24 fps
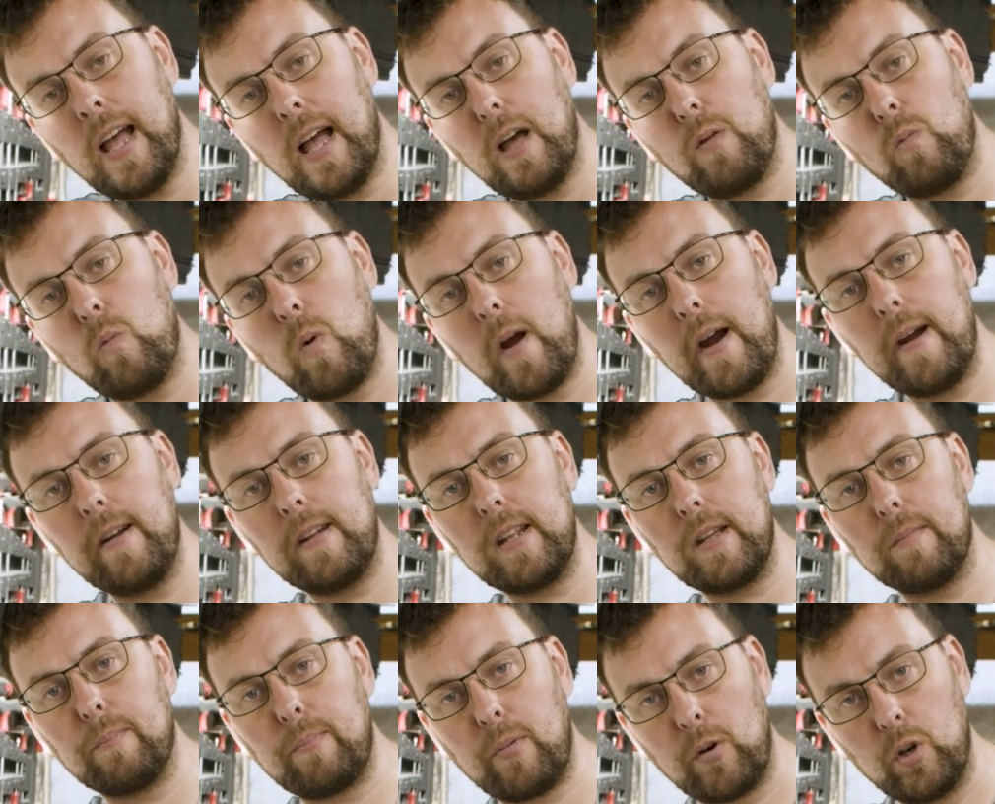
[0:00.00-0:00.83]
and where
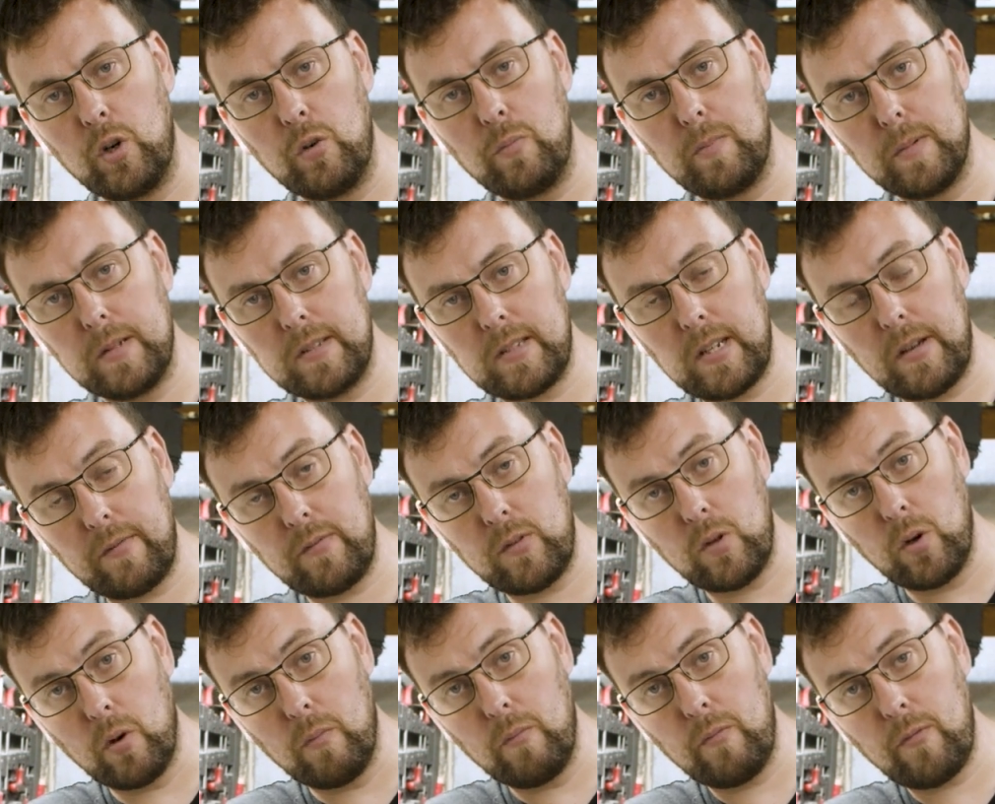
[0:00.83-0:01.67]
the improvements
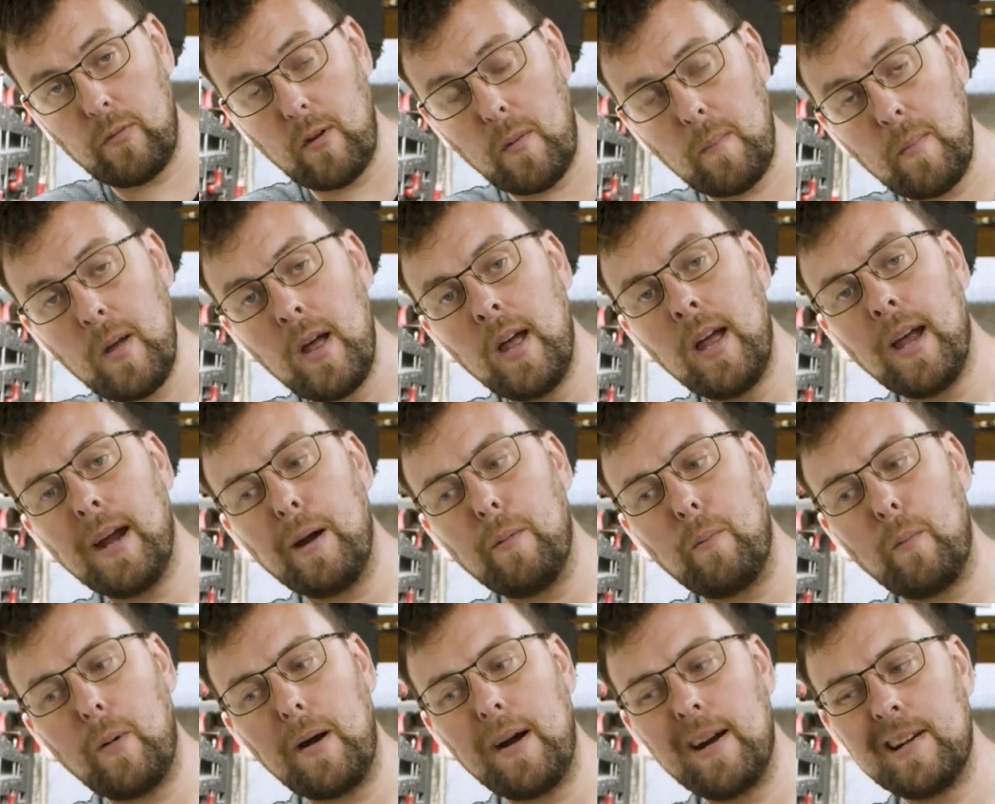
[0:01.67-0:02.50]
have come from
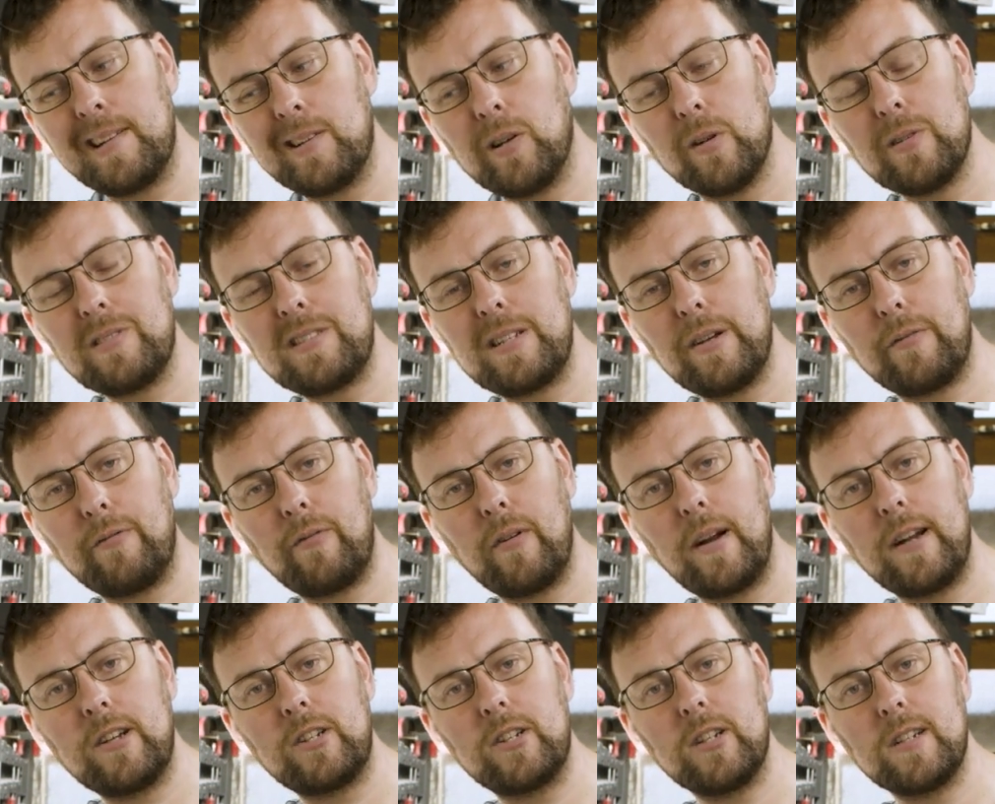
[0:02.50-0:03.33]
and where those
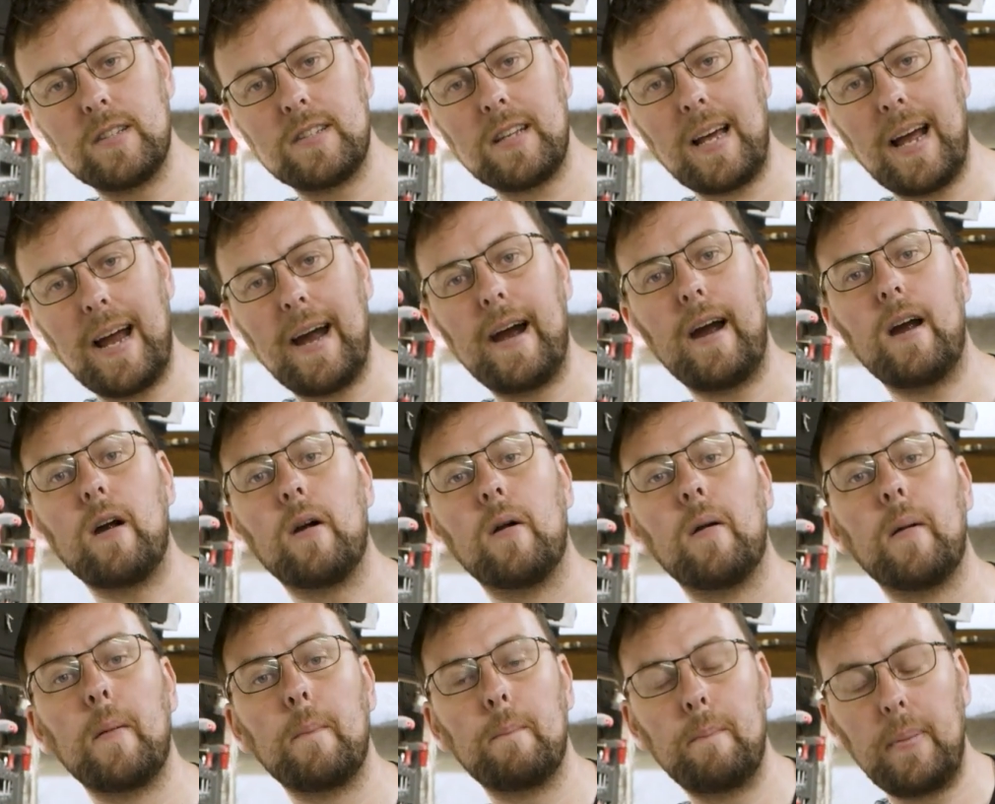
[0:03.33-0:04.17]
differentials
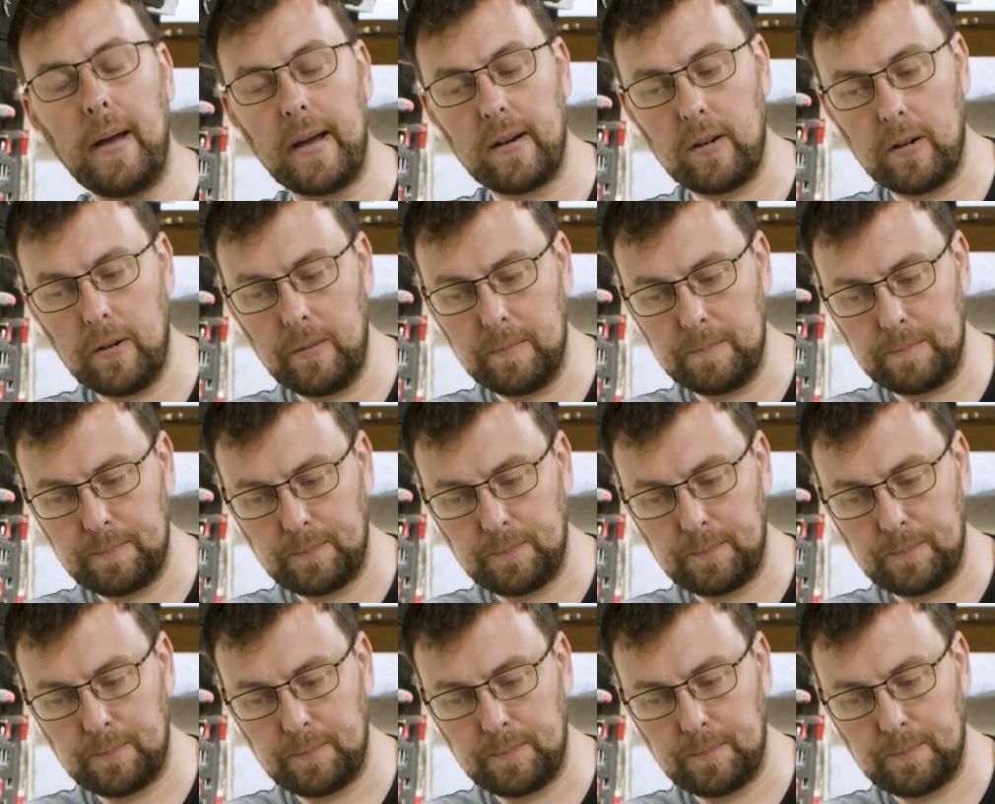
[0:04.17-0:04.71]
are better.